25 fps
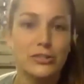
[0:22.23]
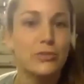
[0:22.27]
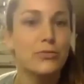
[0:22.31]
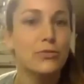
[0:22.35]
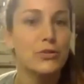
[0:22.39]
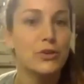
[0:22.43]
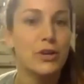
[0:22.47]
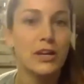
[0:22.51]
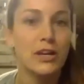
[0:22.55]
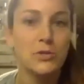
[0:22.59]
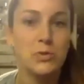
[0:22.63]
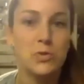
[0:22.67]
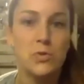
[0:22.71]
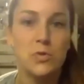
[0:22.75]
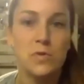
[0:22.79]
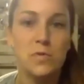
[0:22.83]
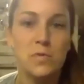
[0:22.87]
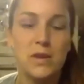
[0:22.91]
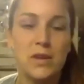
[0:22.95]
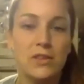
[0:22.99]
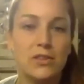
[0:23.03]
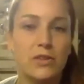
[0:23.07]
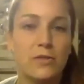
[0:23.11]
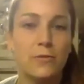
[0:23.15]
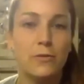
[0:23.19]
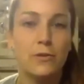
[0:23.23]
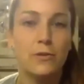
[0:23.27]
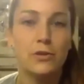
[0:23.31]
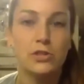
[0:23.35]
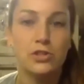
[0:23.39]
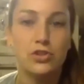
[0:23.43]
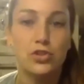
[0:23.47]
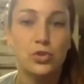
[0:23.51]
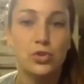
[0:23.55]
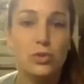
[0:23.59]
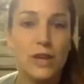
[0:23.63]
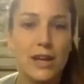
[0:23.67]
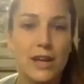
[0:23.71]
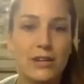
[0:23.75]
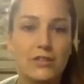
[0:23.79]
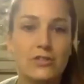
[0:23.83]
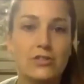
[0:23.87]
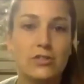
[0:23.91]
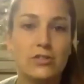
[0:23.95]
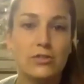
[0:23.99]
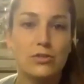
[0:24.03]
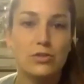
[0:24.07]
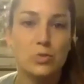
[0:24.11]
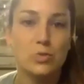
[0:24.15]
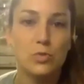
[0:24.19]
So if you guys were with me on the first two days,
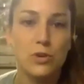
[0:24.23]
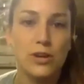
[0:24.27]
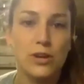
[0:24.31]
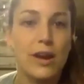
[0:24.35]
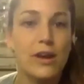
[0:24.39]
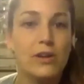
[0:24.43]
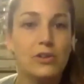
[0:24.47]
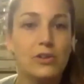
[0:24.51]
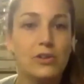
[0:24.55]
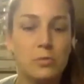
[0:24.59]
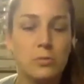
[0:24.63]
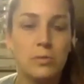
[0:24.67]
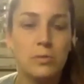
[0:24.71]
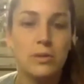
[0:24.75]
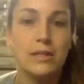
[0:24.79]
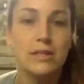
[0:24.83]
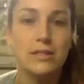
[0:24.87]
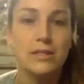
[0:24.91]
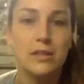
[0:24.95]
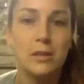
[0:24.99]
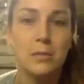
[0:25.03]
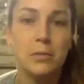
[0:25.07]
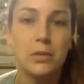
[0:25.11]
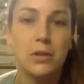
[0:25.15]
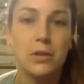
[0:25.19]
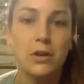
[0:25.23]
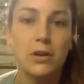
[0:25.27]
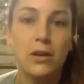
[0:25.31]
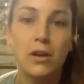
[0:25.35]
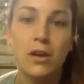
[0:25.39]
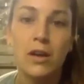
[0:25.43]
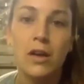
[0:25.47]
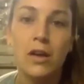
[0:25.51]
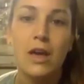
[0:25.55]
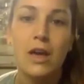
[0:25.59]
those workouts were really similar.